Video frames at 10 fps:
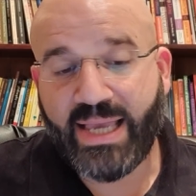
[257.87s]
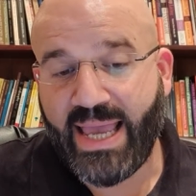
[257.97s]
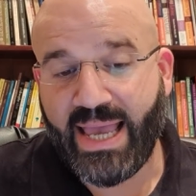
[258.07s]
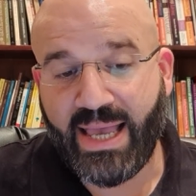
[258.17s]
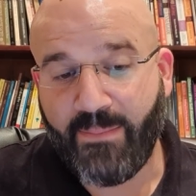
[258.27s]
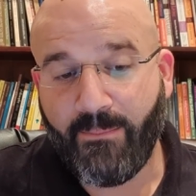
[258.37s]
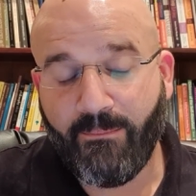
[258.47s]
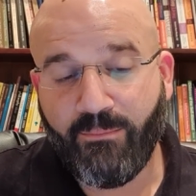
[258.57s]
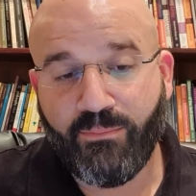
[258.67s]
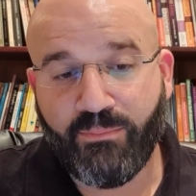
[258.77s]
But
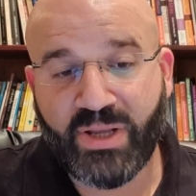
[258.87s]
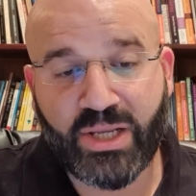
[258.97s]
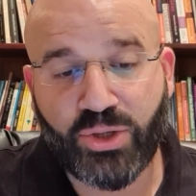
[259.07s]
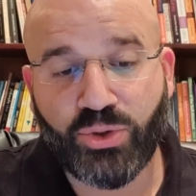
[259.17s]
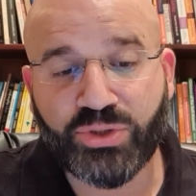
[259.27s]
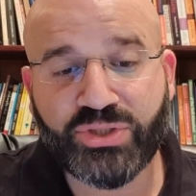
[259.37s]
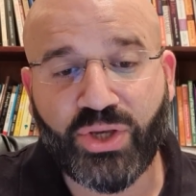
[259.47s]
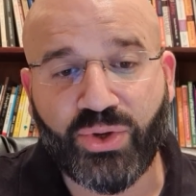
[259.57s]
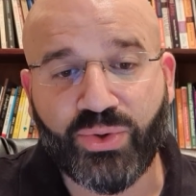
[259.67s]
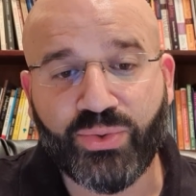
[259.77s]
it can
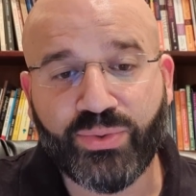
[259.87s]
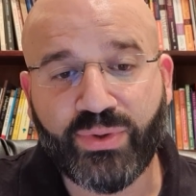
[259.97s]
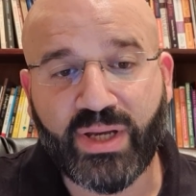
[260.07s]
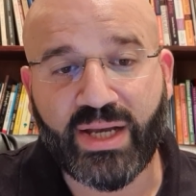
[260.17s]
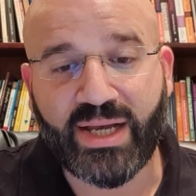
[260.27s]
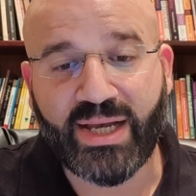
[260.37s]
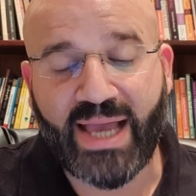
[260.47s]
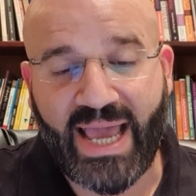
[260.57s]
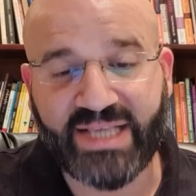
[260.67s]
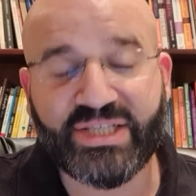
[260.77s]
also,
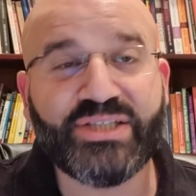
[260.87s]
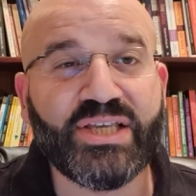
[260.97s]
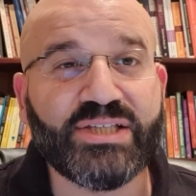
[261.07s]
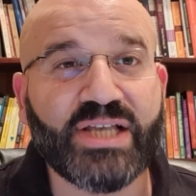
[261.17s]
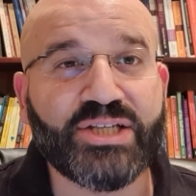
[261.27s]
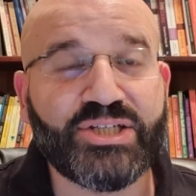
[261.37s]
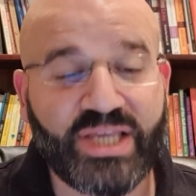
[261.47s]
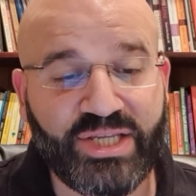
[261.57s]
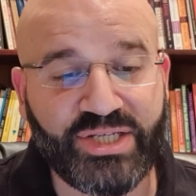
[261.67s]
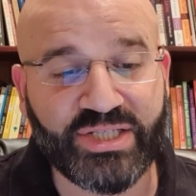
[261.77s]
accessing such
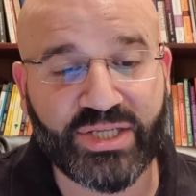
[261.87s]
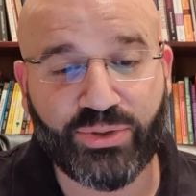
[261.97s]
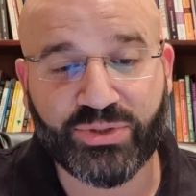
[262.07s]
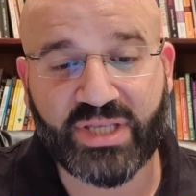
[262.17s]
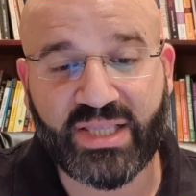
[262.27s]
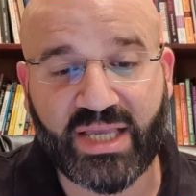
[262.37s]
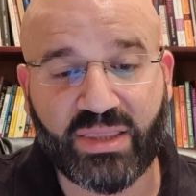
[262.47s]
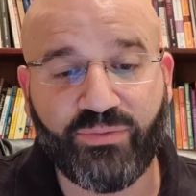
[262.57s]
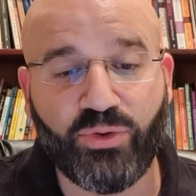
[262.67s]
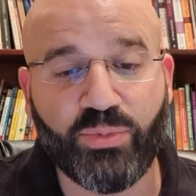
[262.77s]
teaching can also take
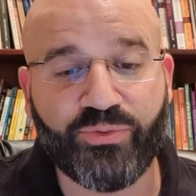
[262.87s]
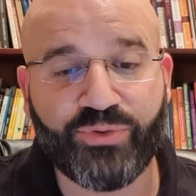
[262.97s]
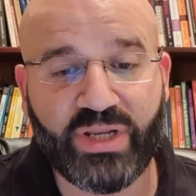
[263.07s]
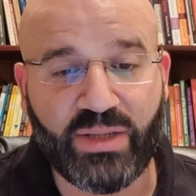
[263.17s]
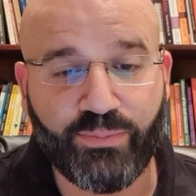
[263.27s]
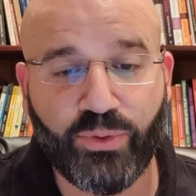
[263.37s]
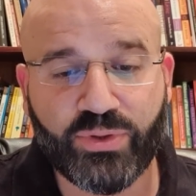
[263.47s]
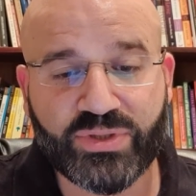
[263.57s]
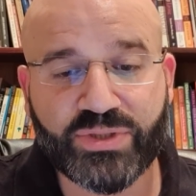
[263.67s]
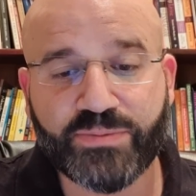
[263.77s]
the form of reading
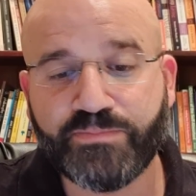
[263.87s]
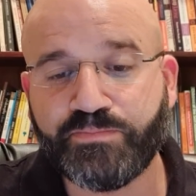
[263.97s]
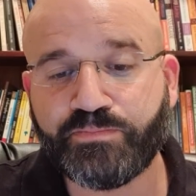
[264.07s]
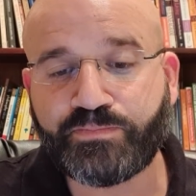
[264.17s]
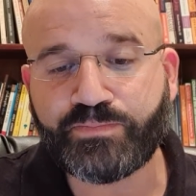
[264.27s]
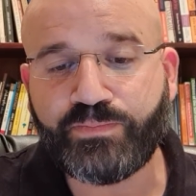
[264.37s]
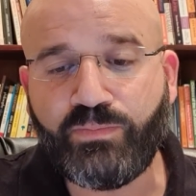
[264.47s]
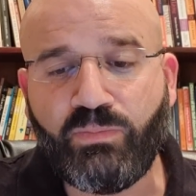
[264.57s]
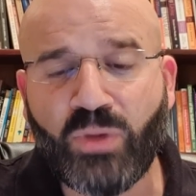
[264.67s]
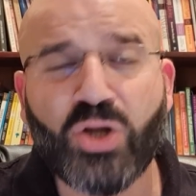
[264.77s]
books
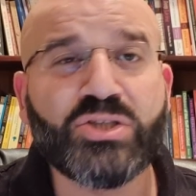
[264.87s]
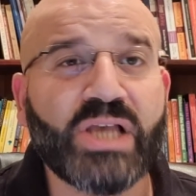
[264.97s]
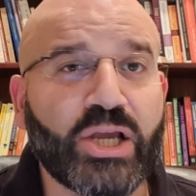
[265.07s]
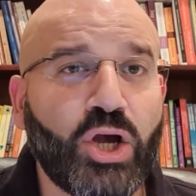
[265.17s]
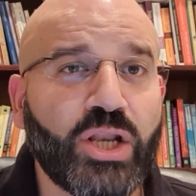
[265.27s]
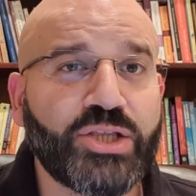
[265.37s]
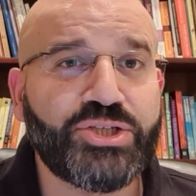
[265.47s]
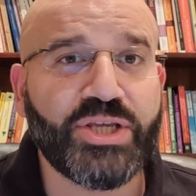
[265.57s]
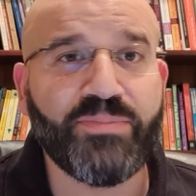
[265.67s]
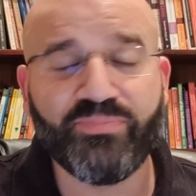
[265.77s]
on
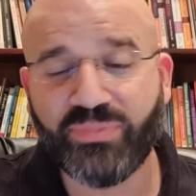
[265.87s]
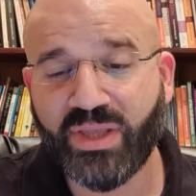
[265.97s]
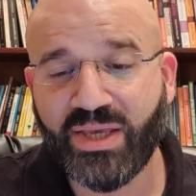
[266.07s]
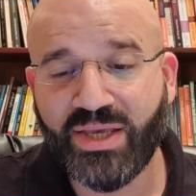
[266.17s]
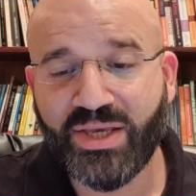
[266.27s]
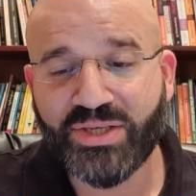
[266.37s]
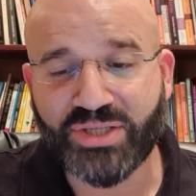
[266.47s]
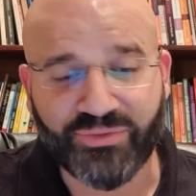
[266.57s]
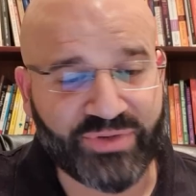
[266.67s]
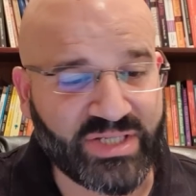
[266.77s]
psychology,
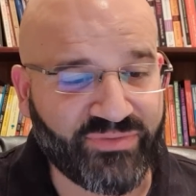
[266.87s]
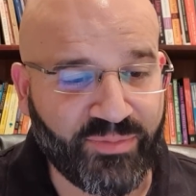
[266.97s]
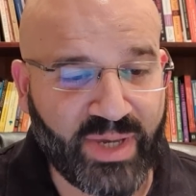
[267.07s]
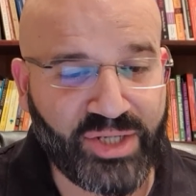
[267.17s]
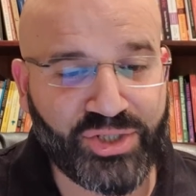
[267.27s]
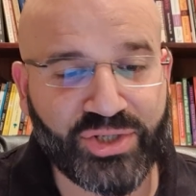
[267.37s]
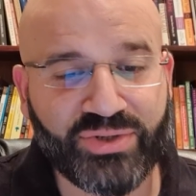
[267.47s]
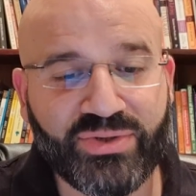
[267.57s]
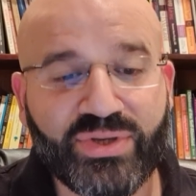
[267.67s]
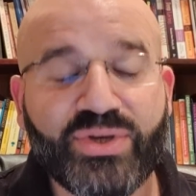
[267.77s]

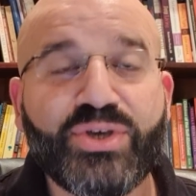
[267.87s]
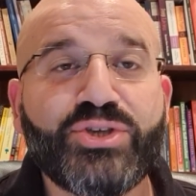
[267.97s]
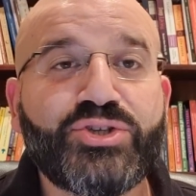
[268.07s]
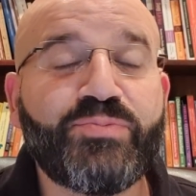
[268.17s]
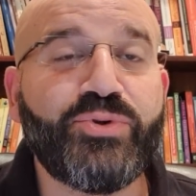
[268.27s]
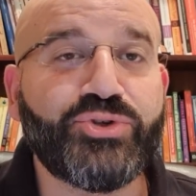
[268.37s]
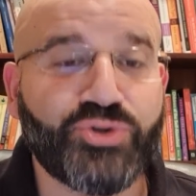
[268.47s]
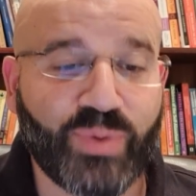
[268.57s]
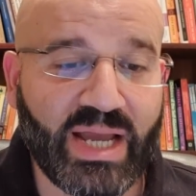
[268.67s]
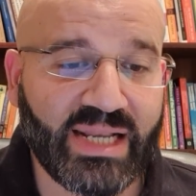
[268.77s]
self-transformation,
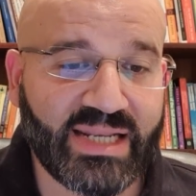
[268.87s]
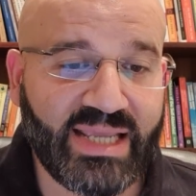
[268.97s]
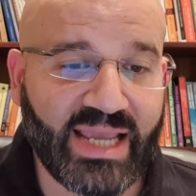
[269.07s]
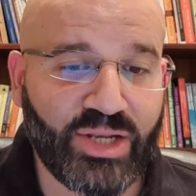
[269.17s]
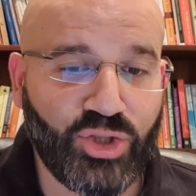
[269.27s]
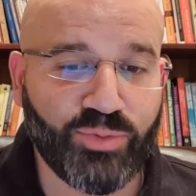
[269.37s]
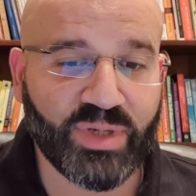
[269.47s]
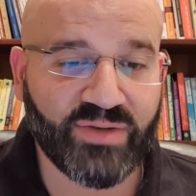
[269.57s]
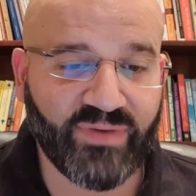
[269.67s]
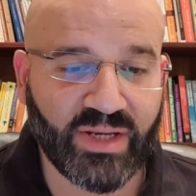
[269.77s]
spirituality, and
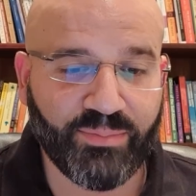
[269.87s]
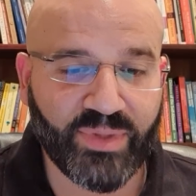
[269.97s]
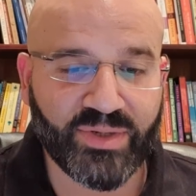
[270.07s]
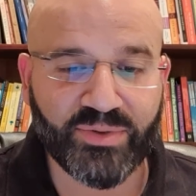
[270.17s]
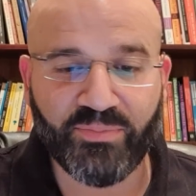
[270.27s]
human development.